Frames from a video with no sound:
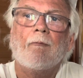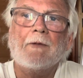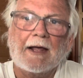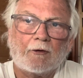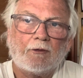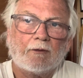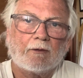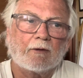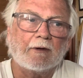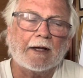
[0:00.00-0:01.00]
next
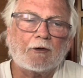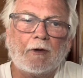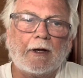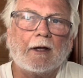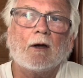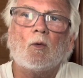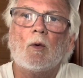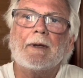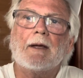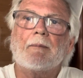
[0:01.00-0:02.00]
video will
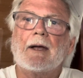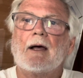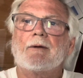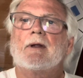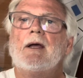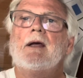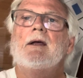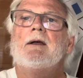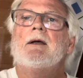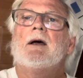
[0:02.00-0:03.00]
be about
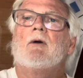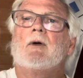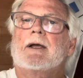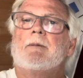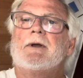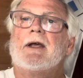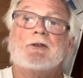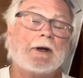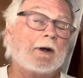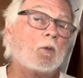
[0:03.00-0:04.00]
a
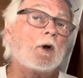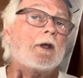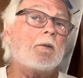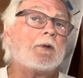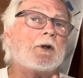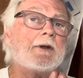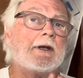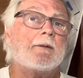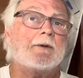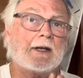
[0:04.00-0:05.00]
recommendation, and we're going to build it
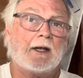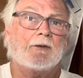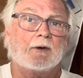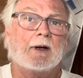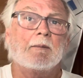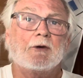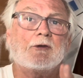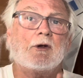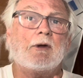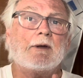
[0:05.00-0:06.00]
up together. I'm going to
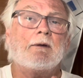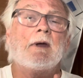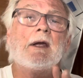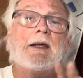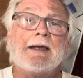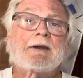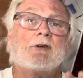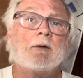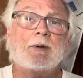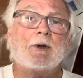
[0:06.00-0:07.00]
show you each
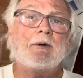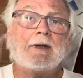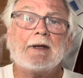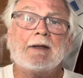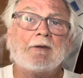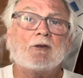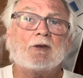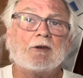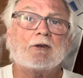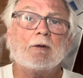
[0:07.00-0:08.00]
component in the
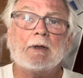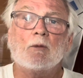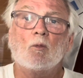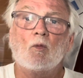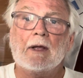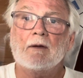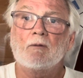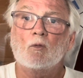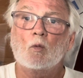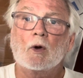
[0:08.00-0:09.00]
system,
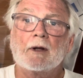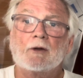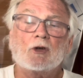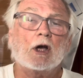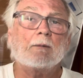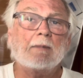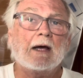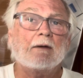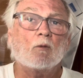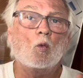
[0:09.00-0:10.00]
and we're going to talk
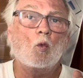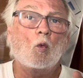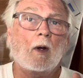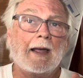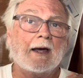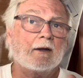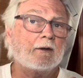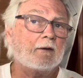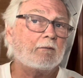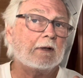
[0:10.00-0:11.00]
about how
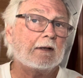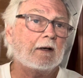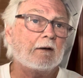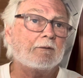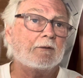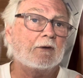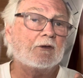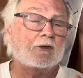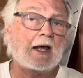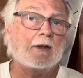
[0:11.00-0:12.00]
to
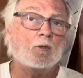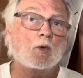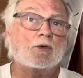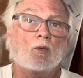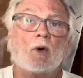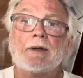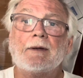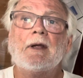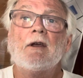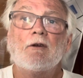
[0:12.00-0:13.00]
decide which
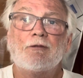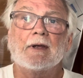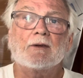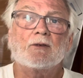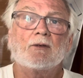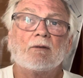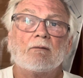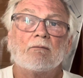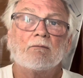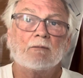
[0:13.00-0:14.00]
one fits.
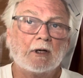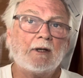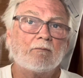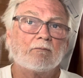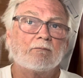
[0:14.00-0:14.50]
All right.